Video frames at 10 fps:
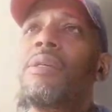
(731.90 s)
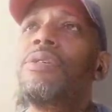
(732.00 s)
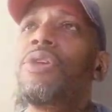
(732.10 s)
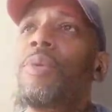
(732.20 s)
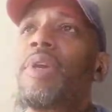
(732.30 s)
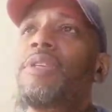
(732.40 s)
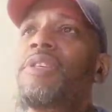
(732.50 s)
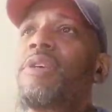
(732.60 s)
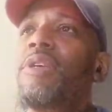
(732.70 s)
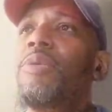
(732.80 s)
So we can
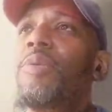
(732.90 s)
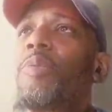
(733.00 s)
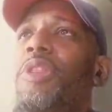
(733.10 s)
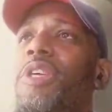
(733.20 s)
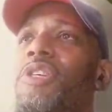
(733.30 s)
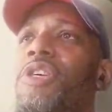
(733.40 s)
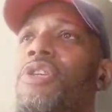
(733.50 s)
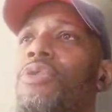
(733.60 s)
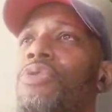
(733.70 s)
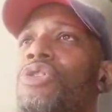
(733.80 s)
see what this can
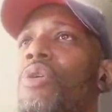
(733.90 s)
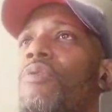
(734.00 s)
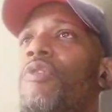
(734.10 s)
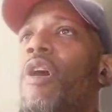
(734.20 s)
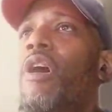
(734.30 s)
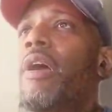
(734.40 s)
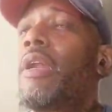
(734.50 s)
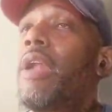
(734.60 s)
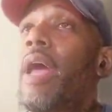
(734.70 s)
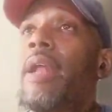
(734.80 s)
do so far,
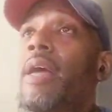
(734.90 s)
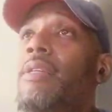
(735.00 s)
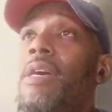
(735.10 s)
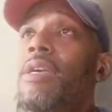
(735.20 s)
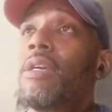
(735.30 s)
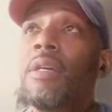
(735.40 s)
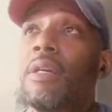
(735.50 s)
and I'll tell you,